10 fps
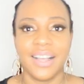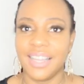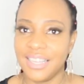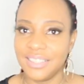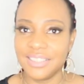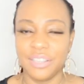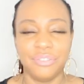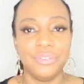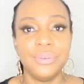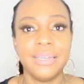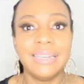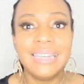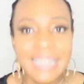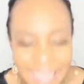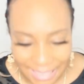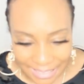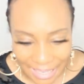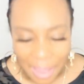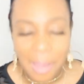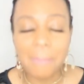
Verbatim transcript: guys if you need